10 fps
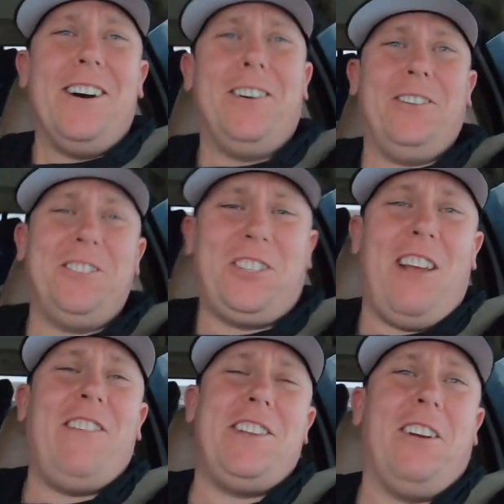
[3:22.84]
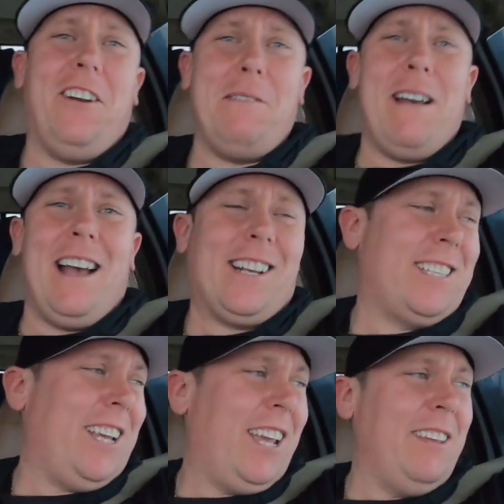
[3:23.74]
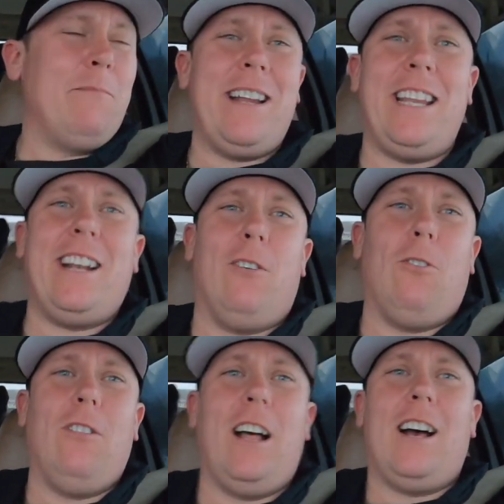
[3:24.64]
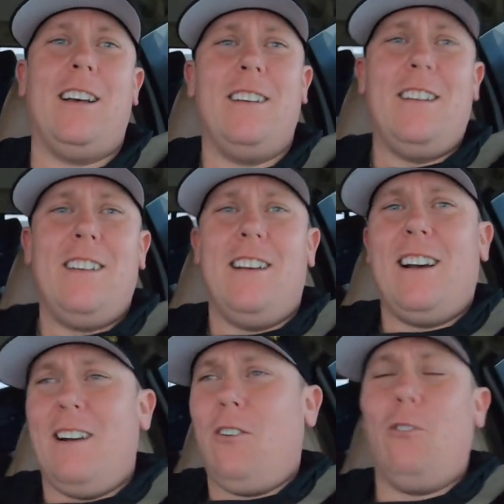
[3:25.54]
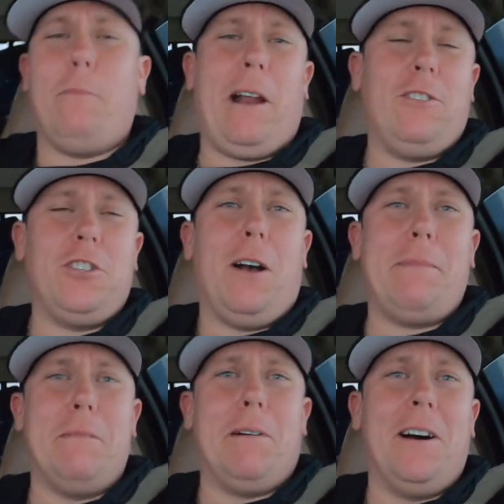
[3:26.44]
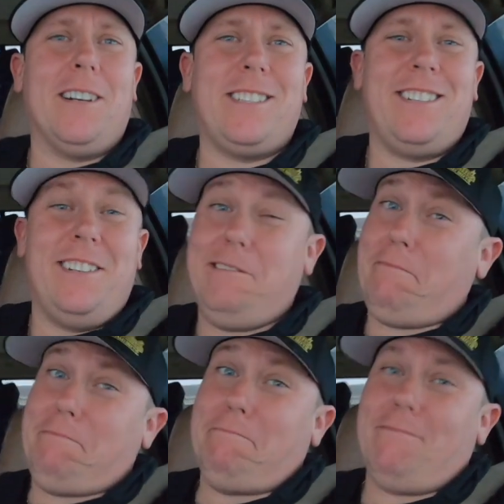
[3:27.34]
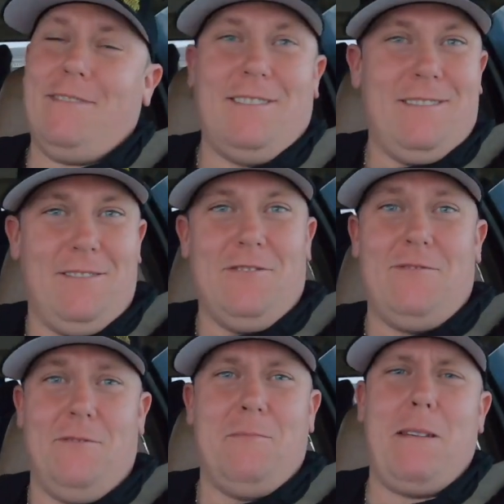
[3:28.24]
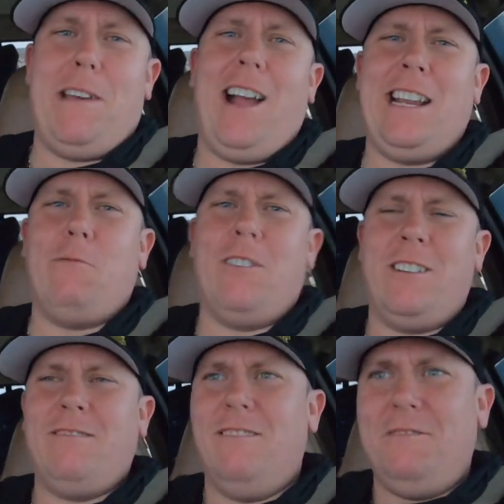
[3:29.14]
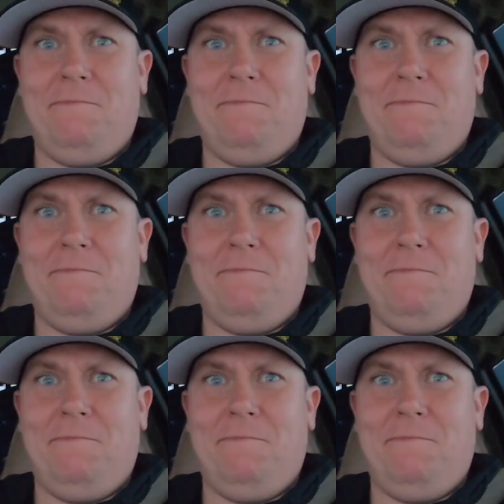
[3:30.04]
Old Chevy Dirty Max. Hey, you might need a whole repair shop in the box. Maybe I need one.